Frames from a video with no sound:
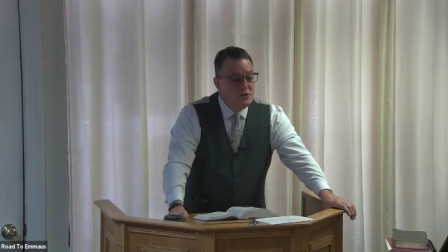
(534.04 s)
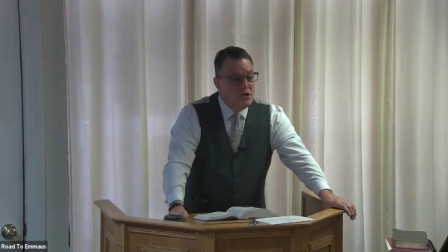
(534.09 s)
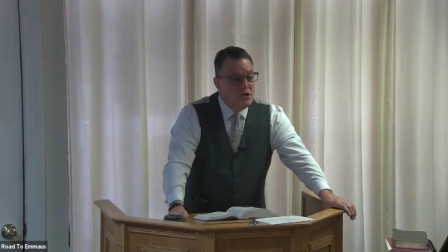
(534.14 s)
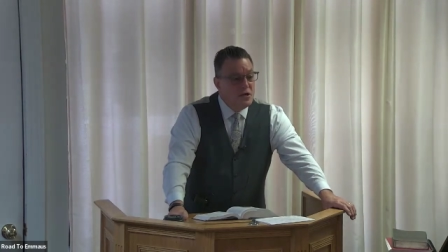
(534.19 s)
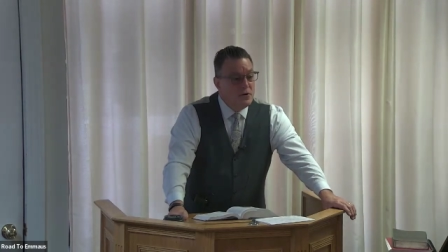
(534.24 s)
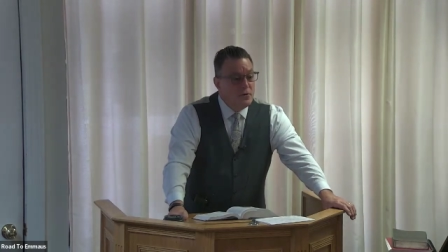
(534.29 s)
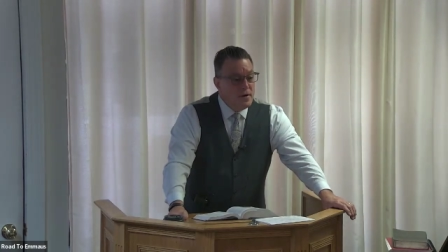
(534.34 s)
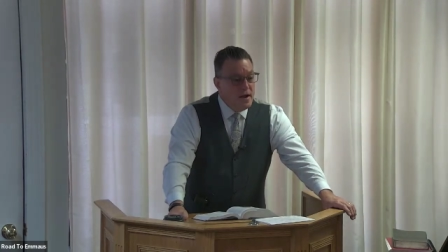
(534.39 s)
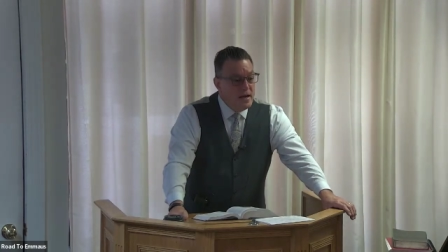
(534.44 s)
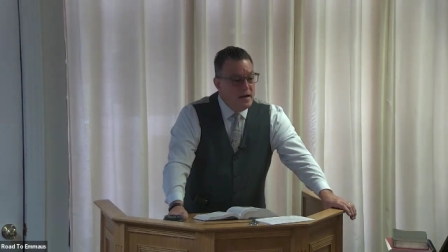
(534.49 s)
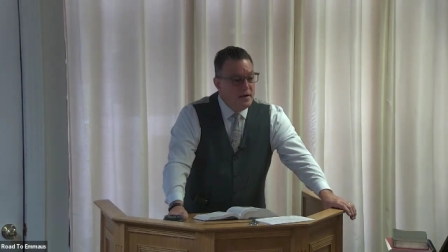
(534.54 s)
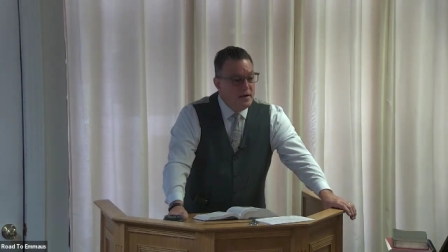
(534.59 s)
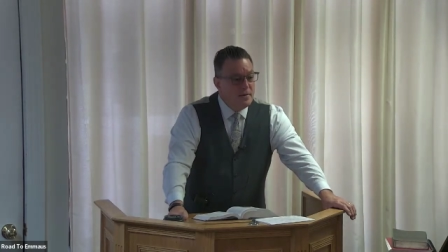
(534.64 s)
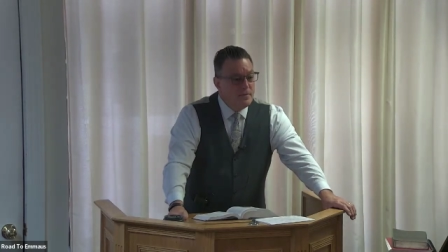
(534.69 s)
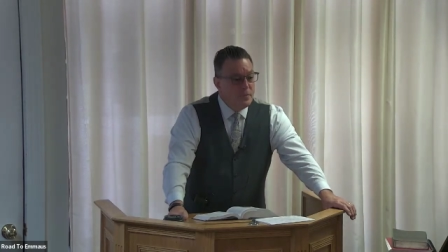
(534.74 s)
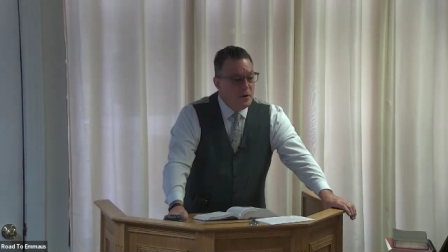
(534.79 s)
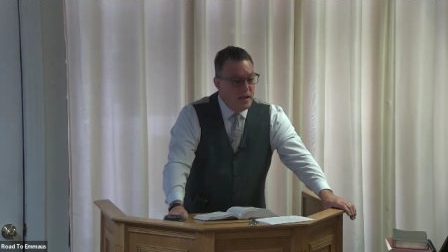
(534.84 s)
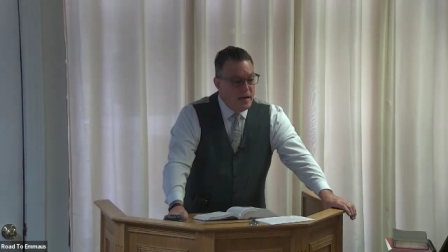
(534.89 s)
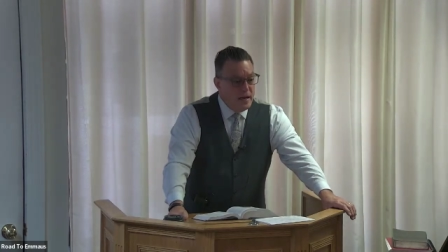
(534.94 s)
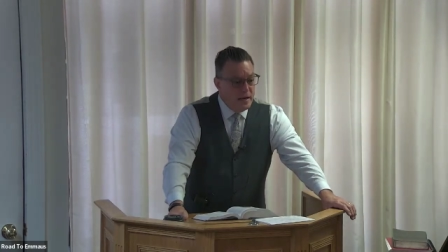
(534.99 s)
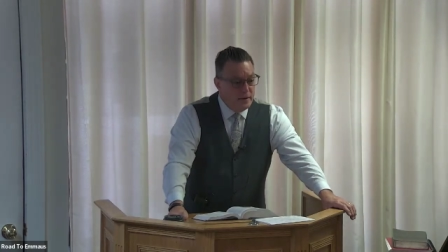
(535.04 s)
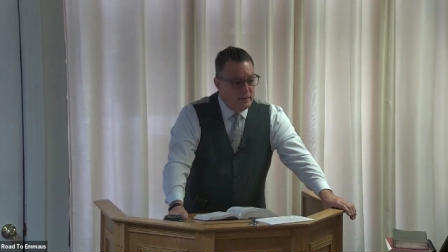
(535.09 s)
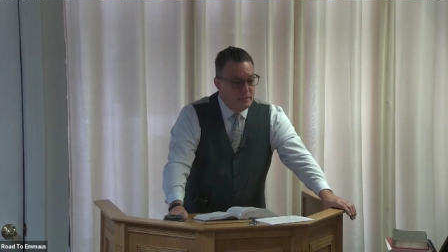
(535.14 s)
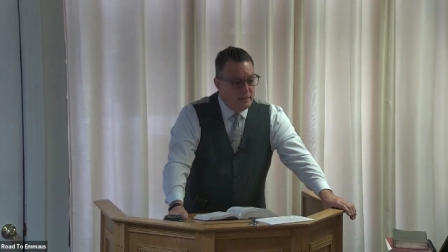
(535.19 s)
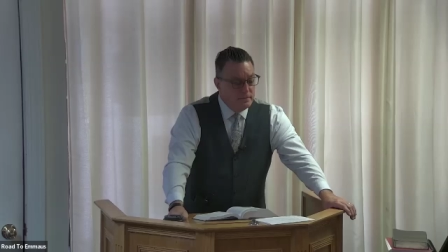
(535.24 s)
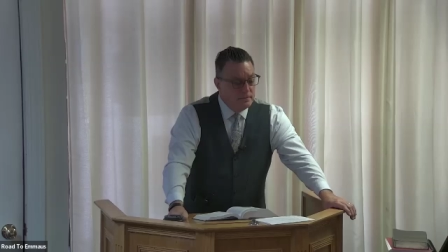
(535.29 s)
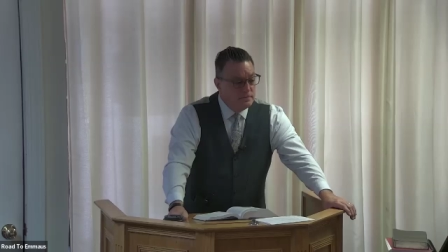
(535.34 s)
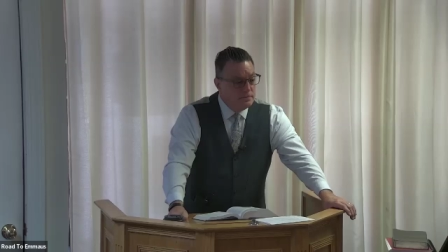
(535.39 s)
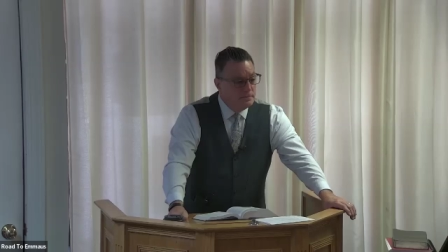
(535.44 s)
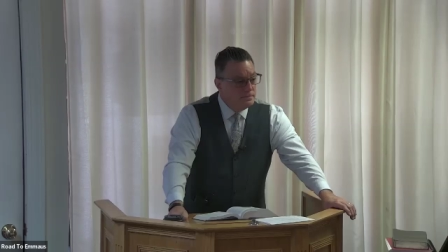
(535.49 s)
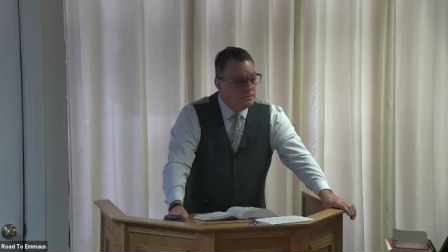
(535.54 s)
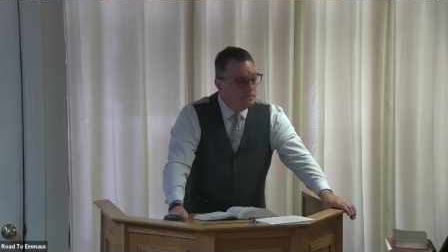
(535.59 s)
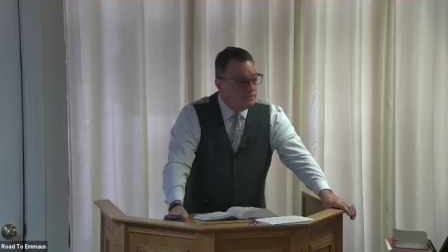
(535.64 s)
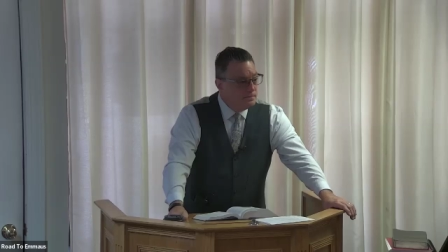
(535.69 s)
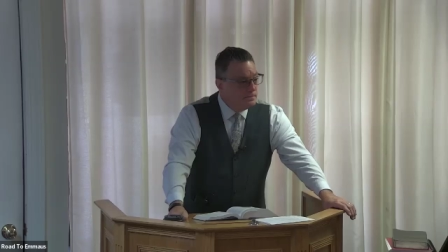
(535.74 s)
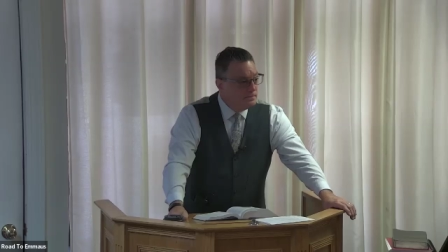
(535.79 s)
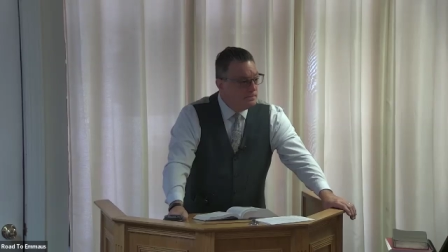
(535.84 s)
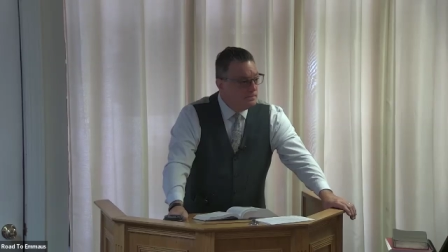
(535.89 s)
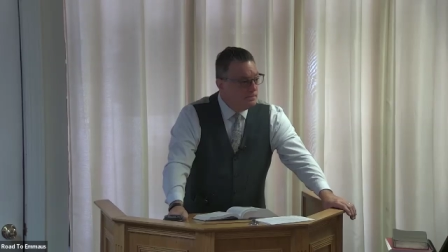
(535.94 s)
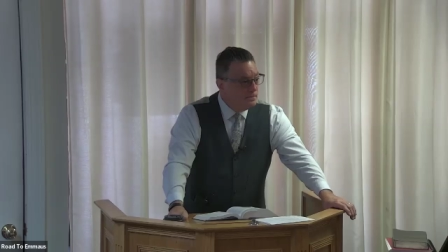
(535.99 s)
She created a plan.
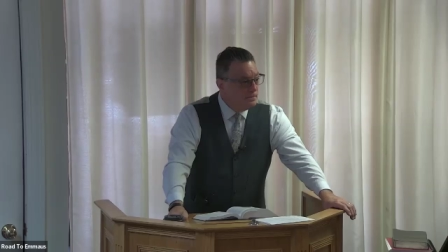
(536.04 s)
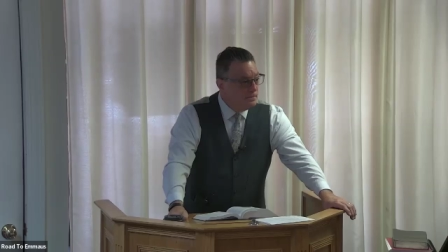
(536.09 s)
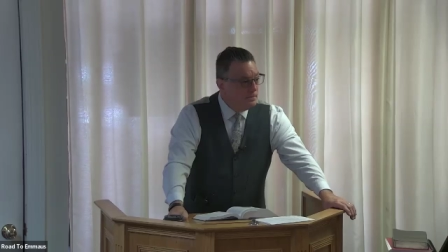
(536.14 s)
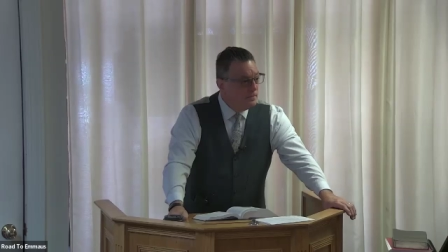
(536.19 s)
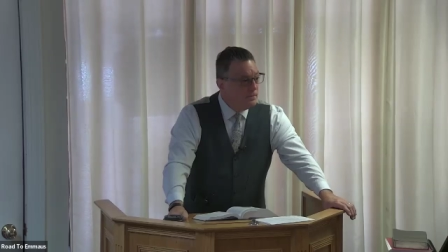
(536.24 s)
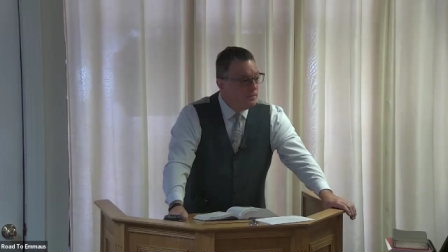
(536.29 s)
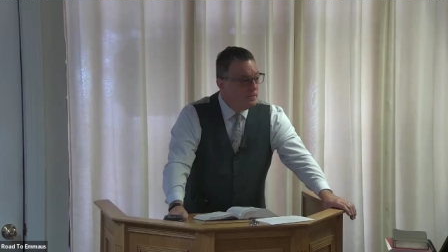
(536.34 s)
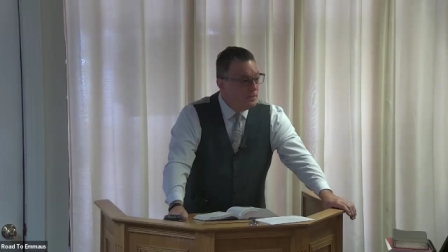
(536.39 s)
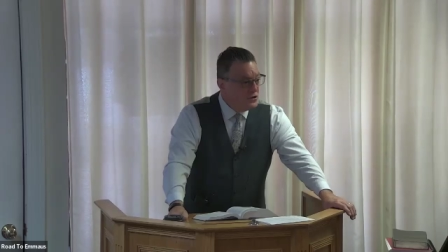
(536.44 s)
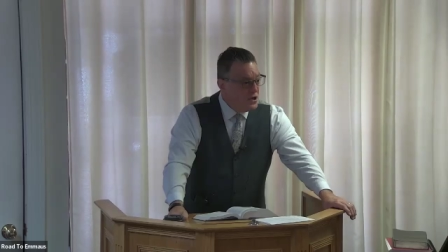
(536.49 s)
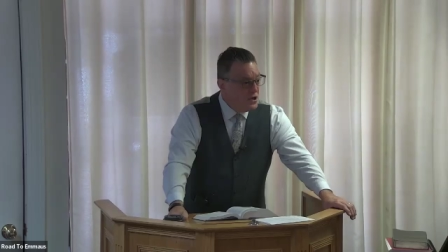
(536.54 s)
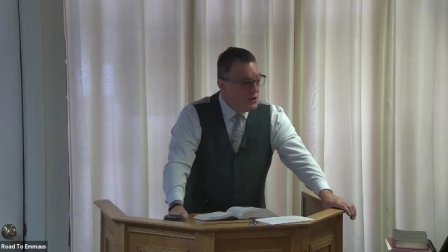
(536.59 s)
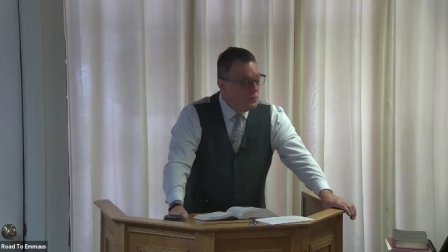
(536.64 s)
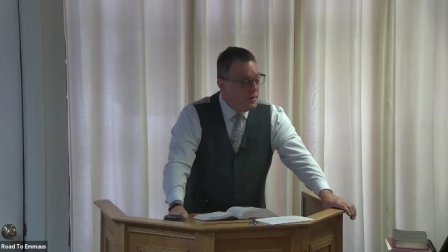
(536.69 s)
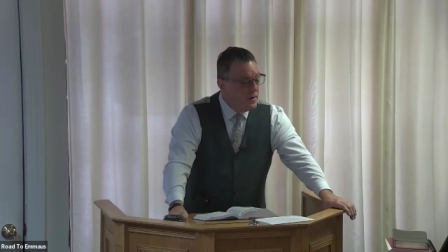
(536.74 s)
She